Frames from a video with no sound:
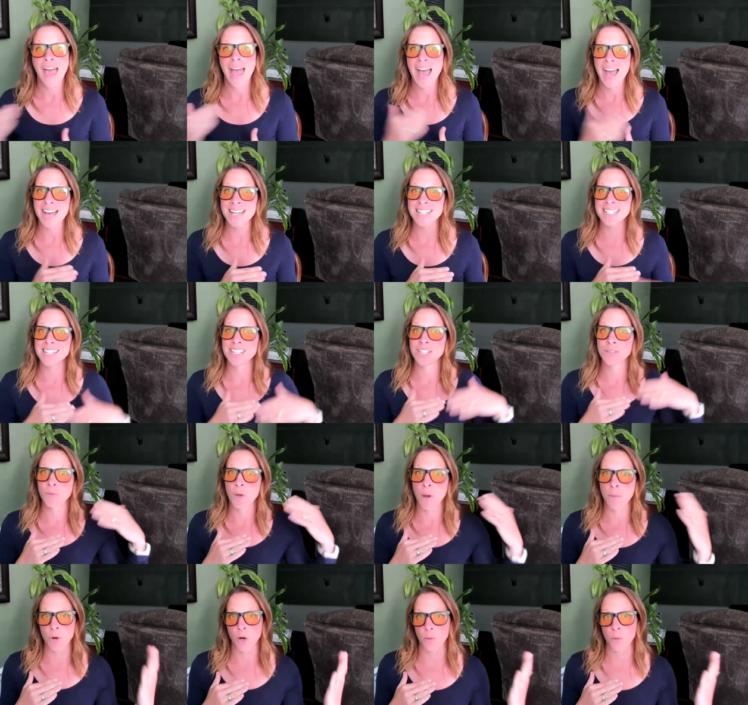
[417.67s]
as is
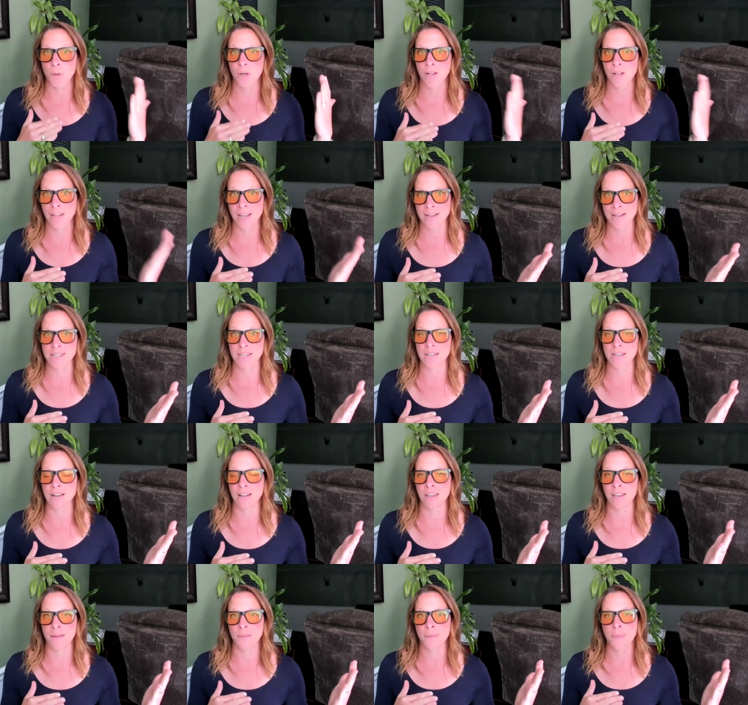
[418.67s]
appropriate light
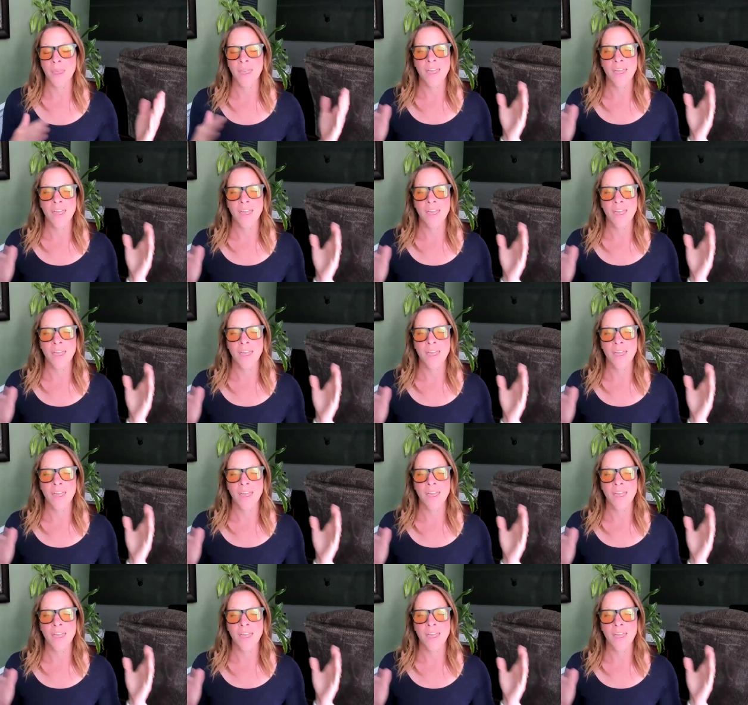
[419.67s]
signaling.